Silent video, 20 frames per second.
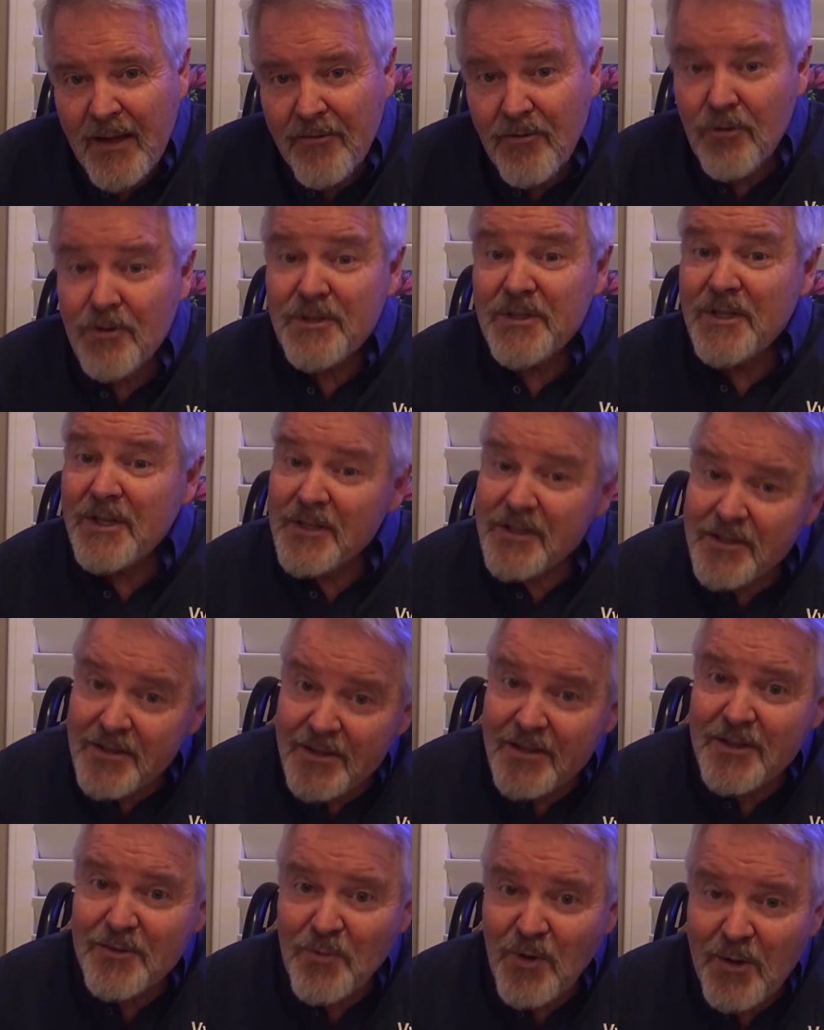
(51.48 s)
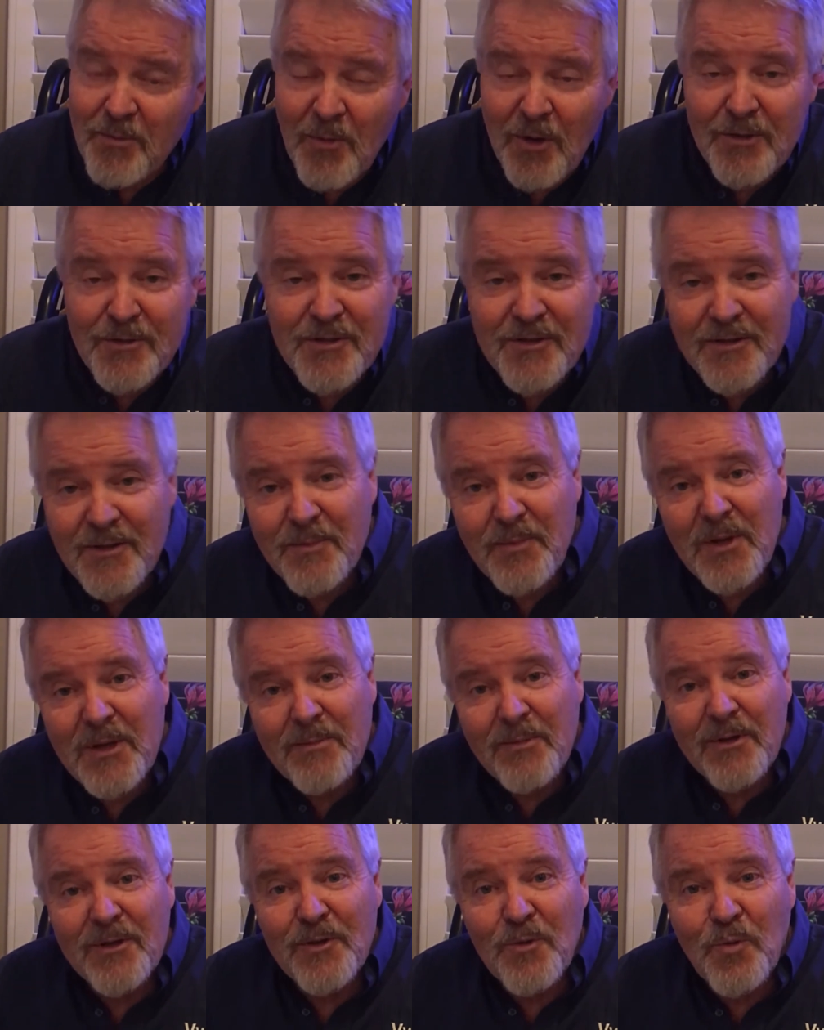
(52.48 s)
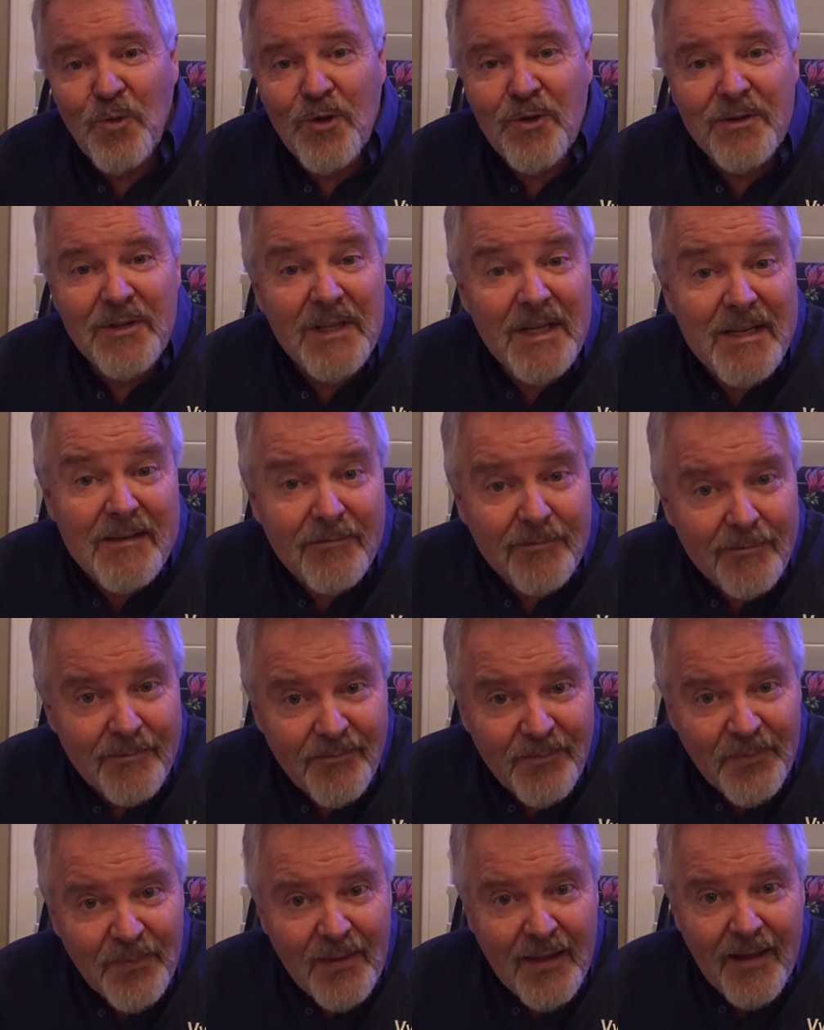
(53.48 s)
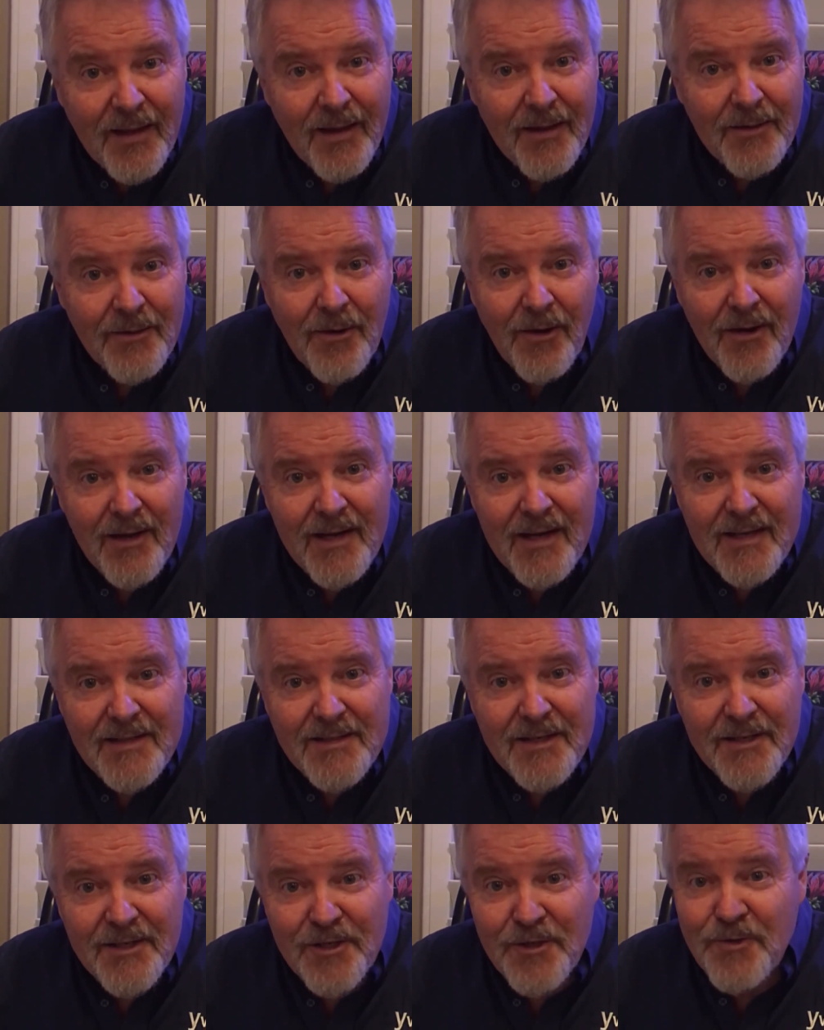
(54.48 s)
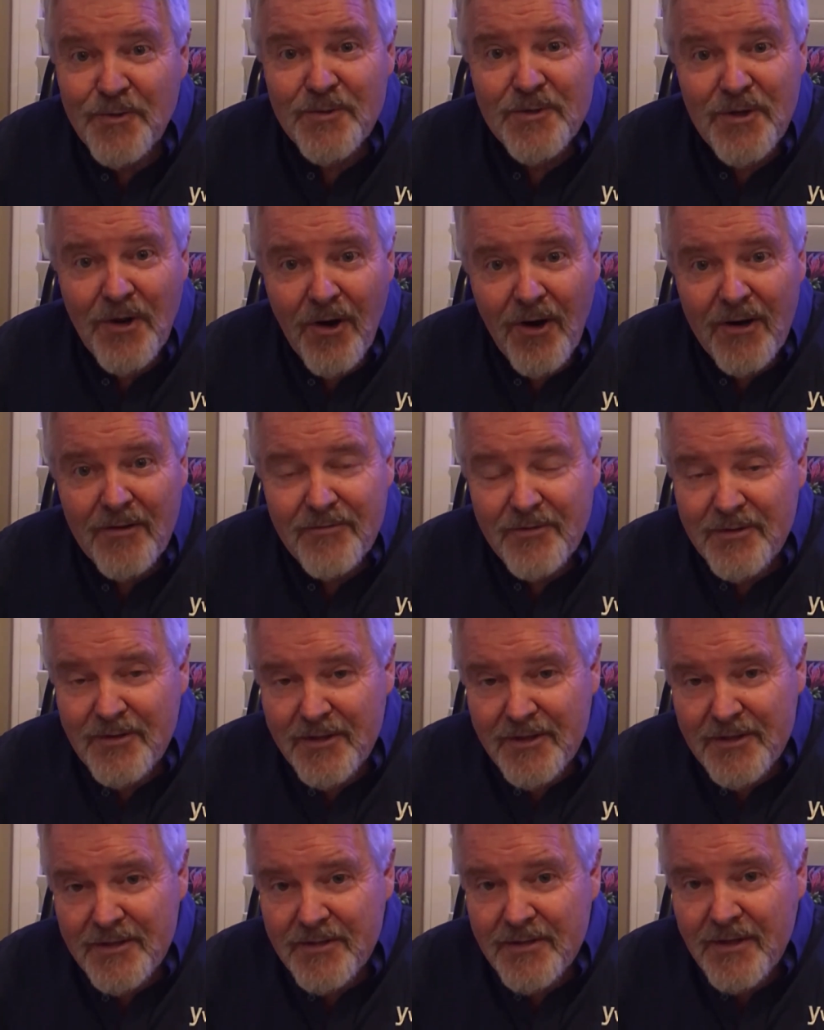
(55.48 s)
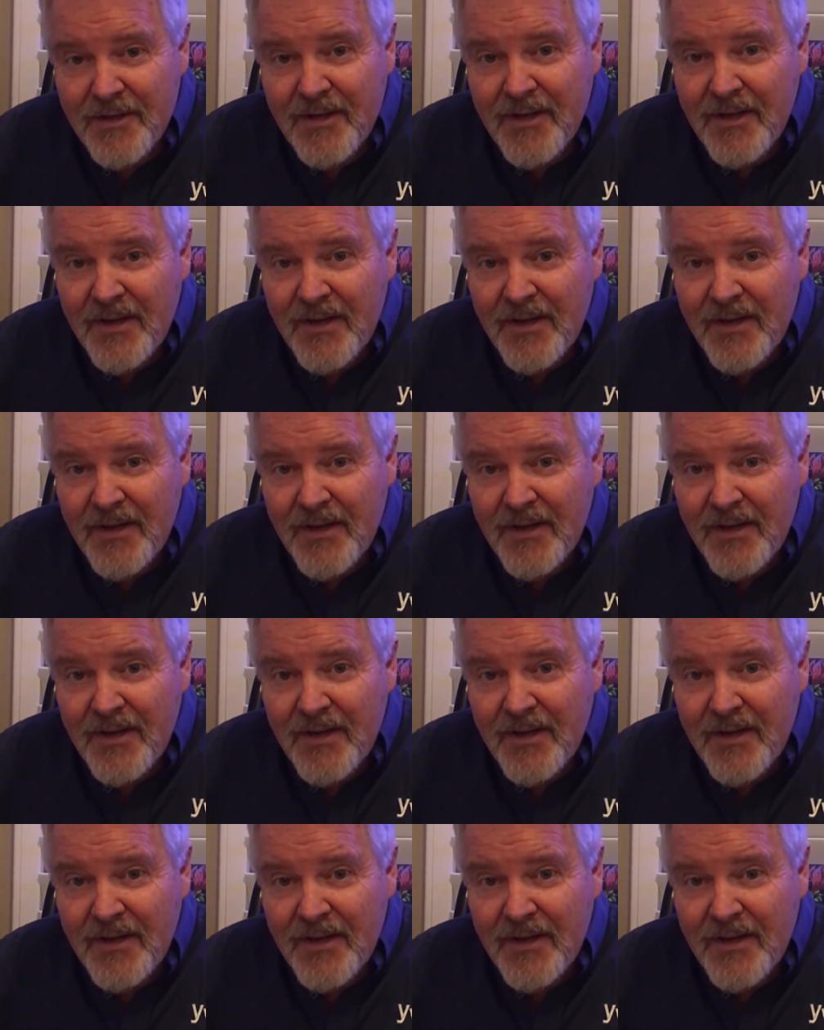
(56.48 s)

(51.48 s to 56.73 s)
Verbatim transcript: Of course, this is where most of the people in the world live, and God has a huge heart for this.